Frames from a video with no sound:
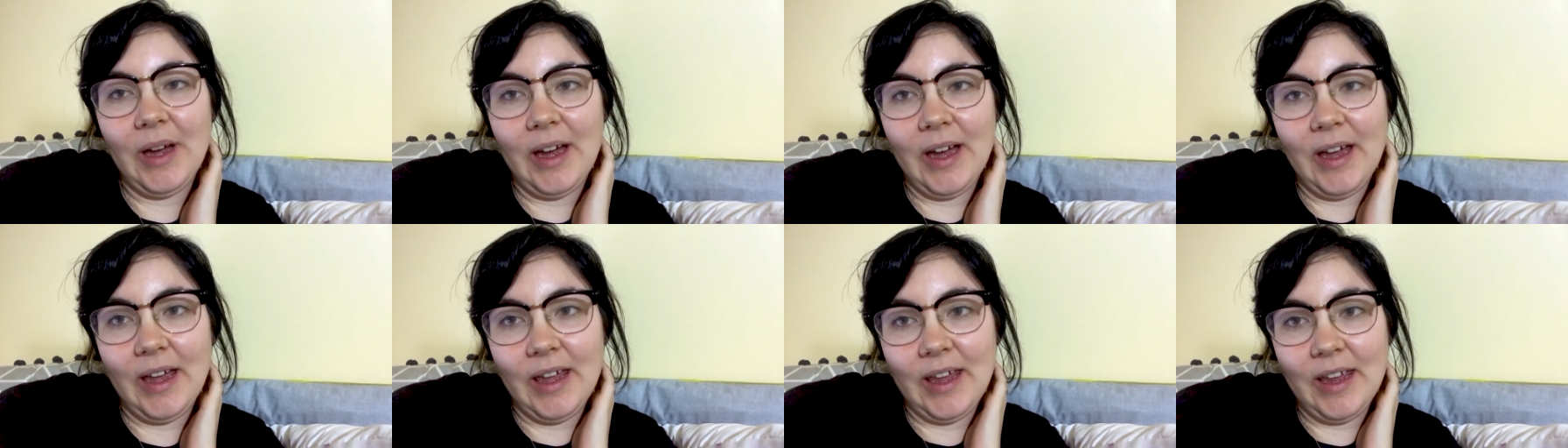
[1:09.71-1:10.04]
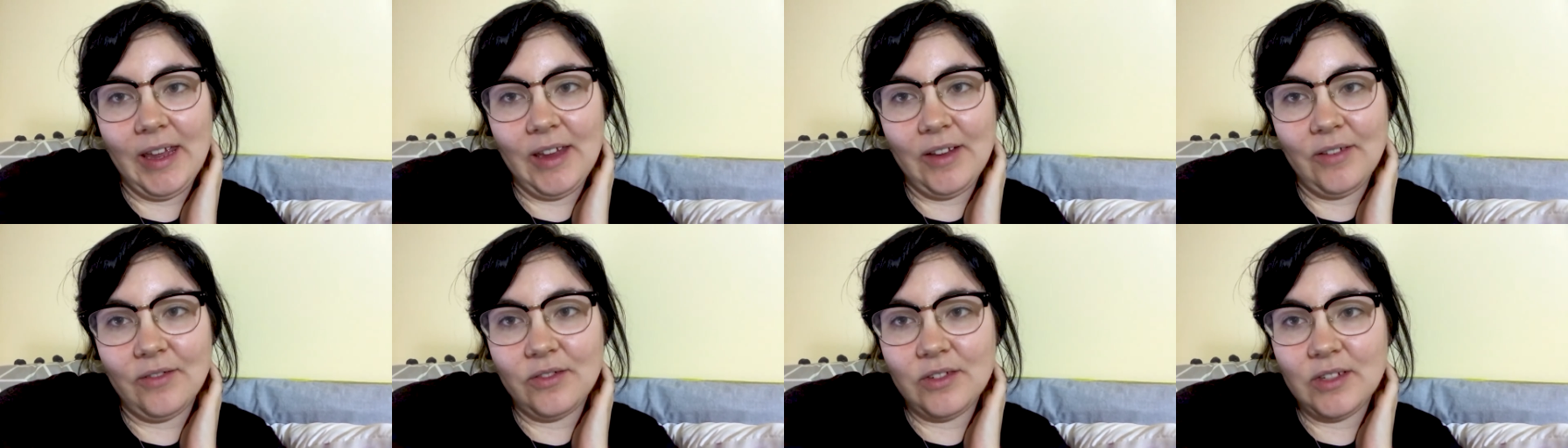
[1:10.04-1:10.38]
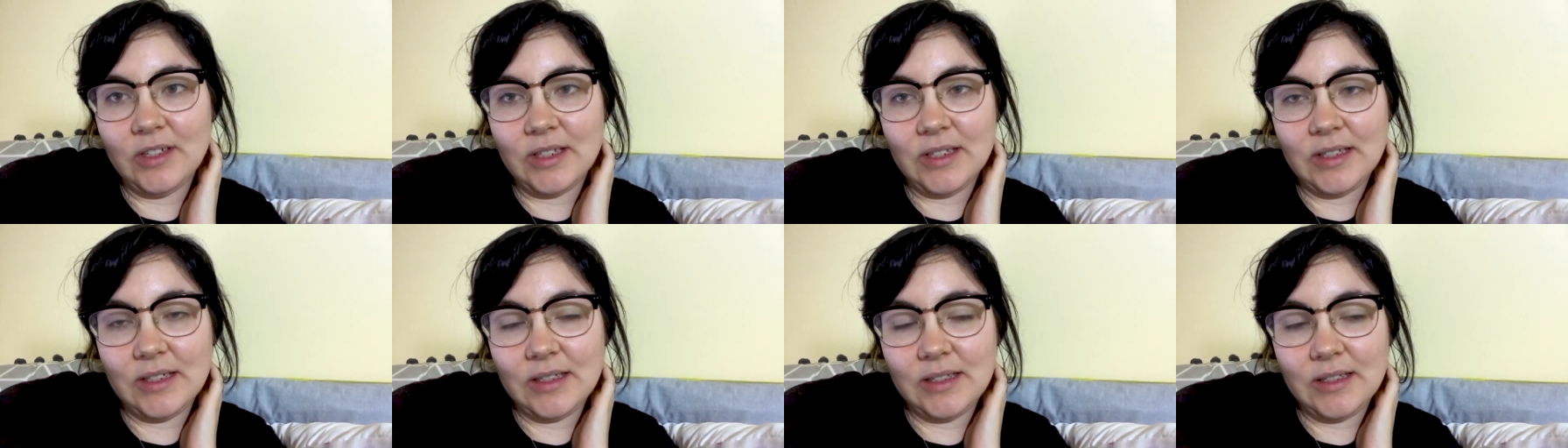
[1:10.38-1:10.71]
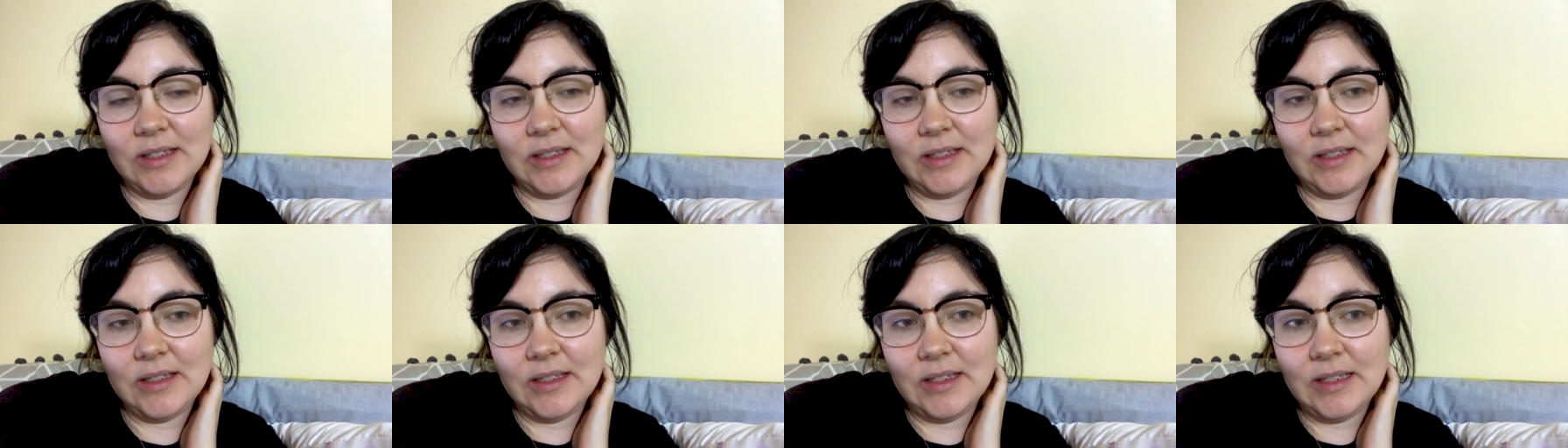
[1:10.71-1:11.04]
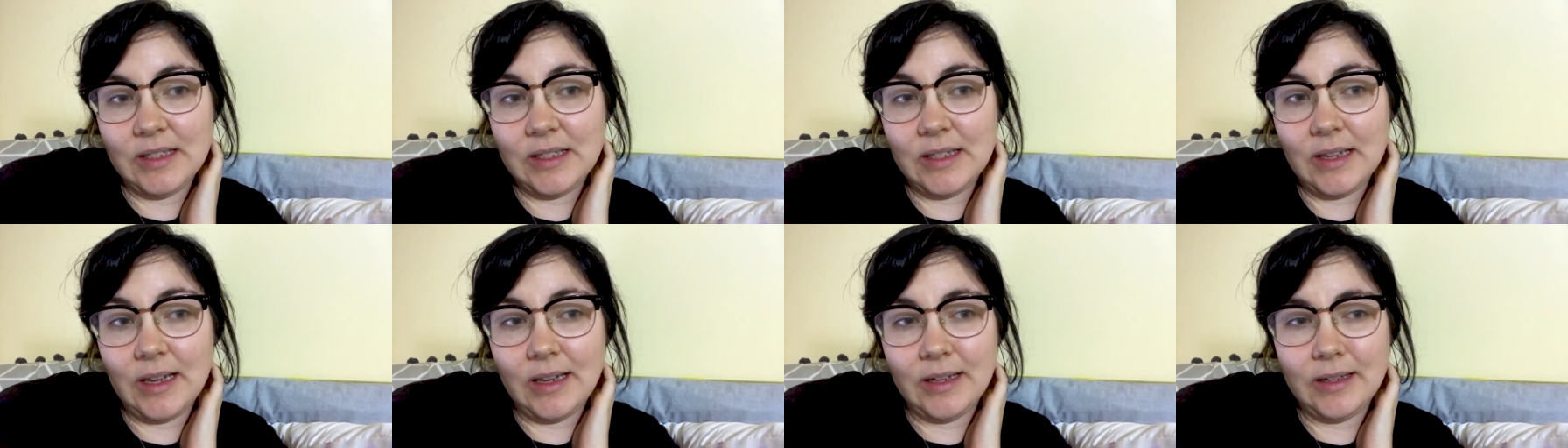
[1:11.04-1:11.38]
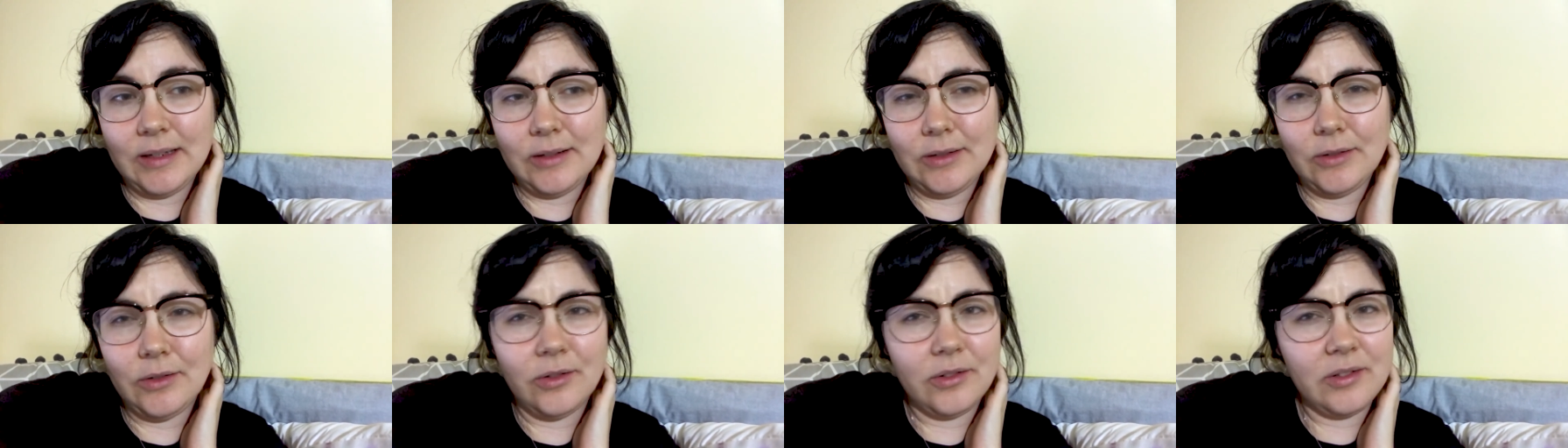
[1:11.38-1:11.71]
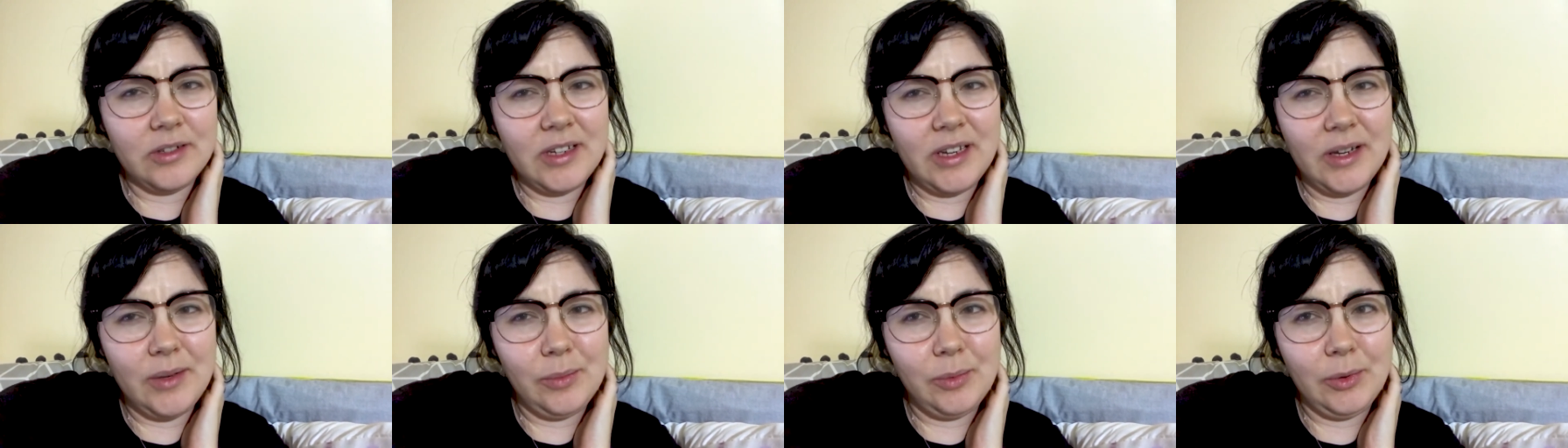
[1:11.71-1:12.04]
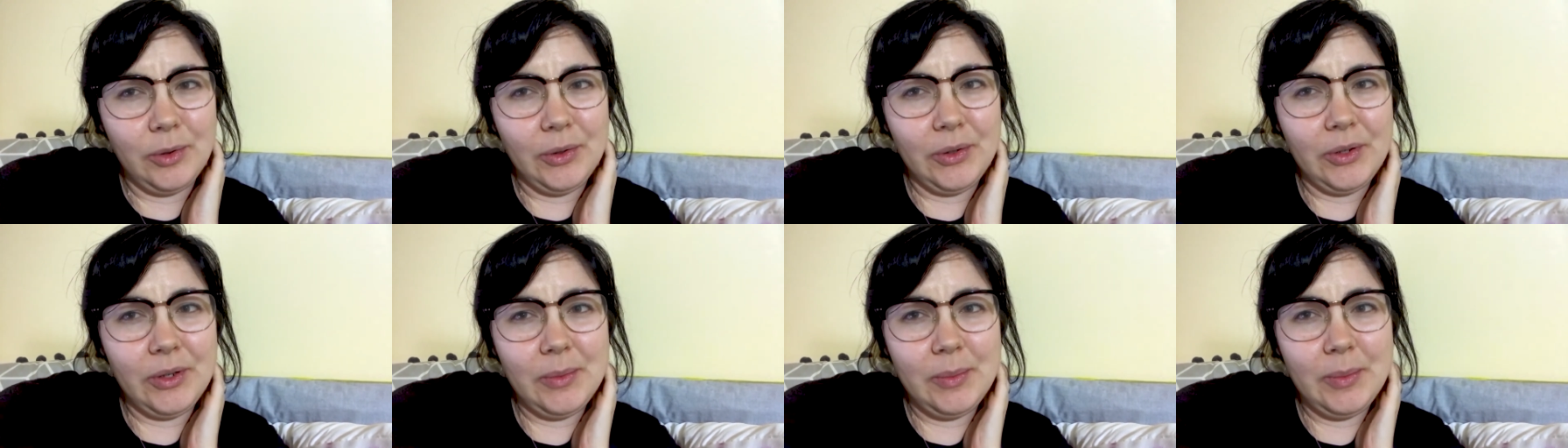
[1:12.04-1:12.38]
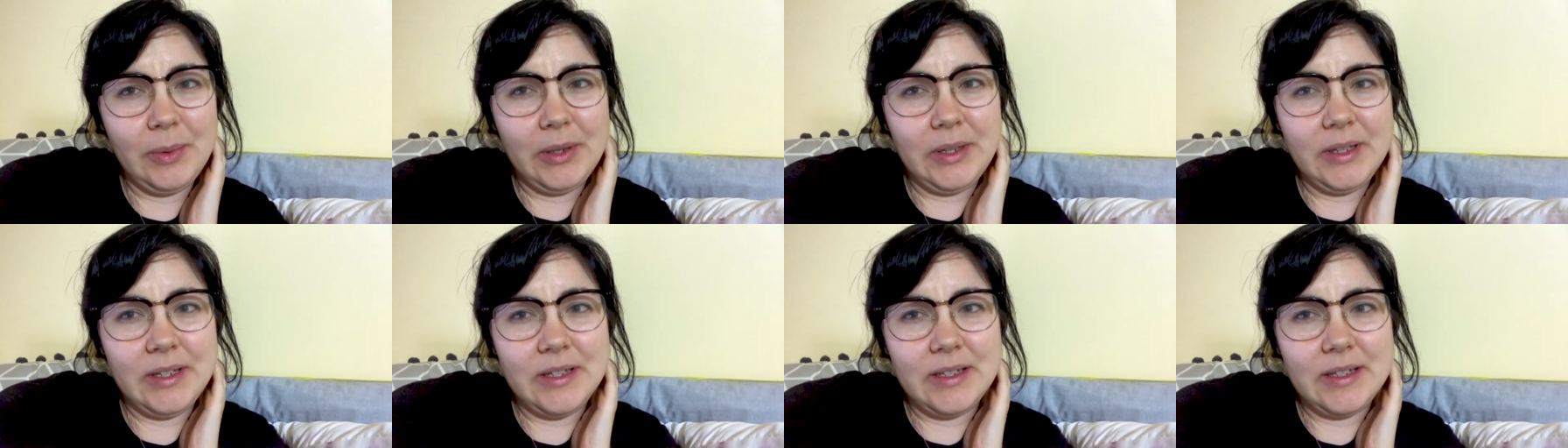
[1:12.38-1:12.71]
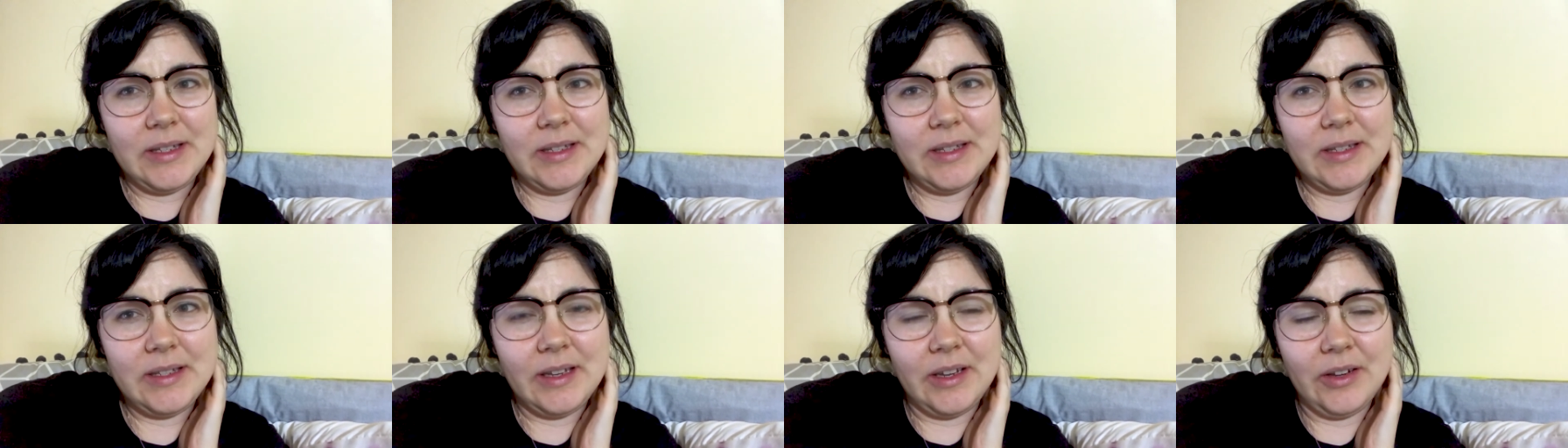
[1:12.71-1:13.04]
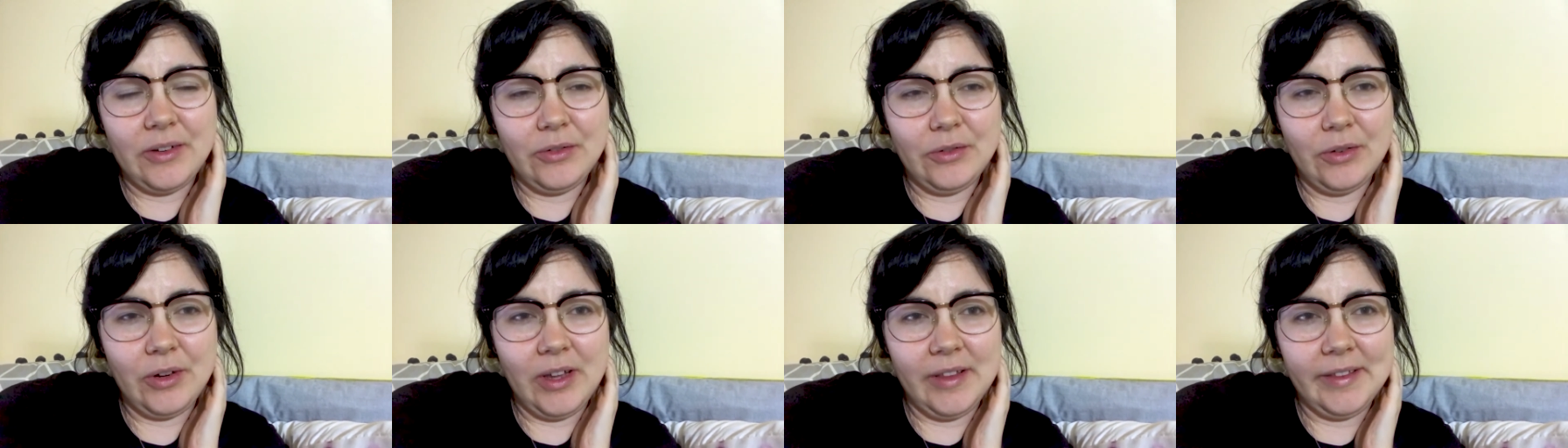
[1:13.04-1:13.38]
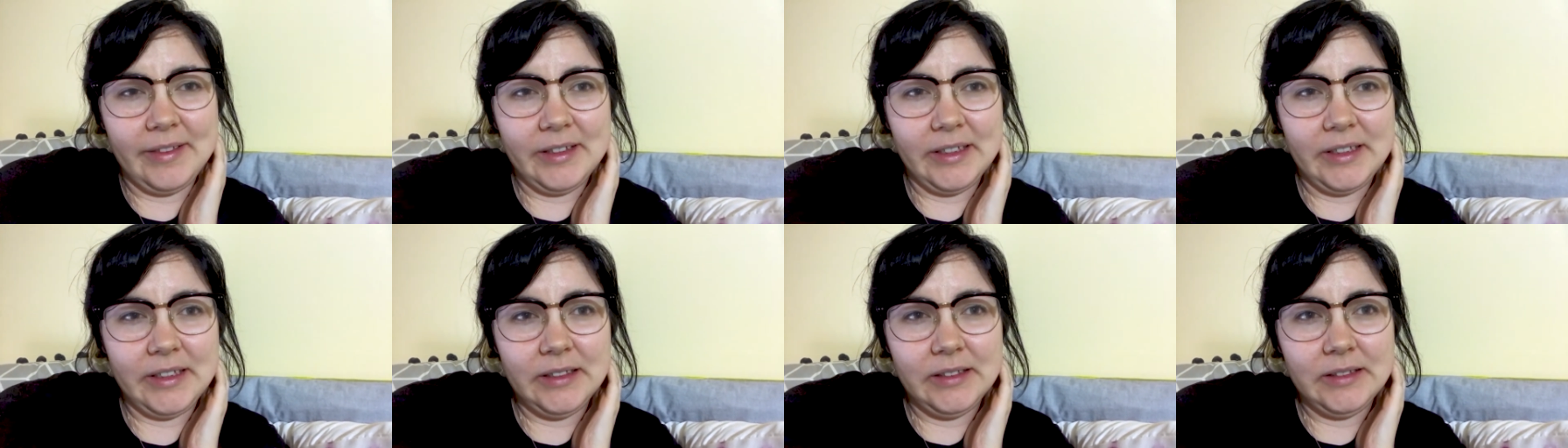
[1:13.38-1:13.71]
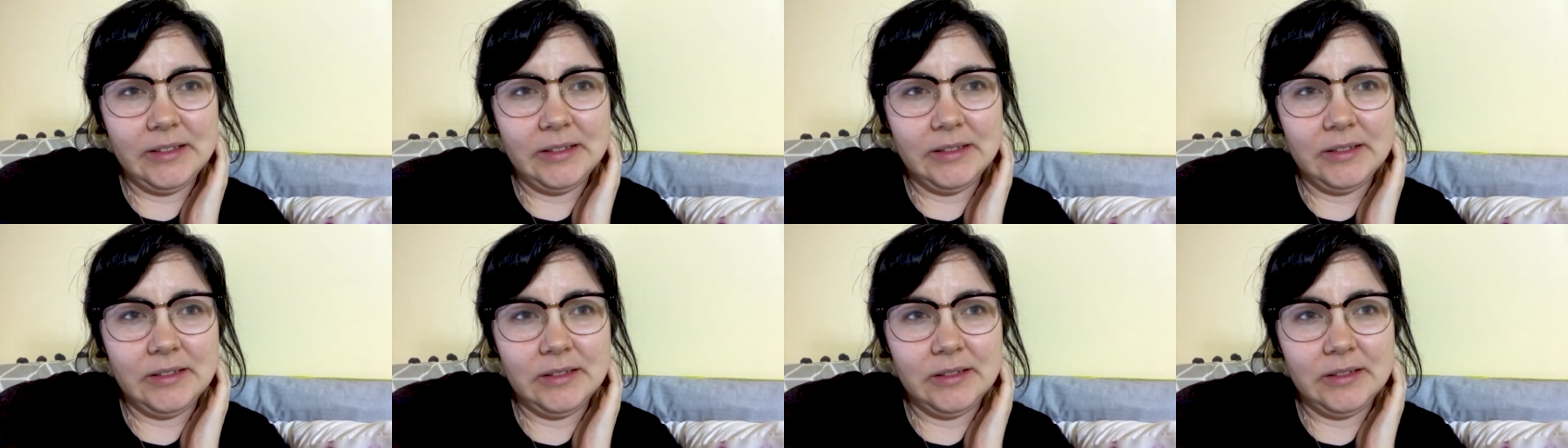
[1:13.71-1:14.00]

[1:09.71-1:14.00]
I have just decided not to upload it because I'd rather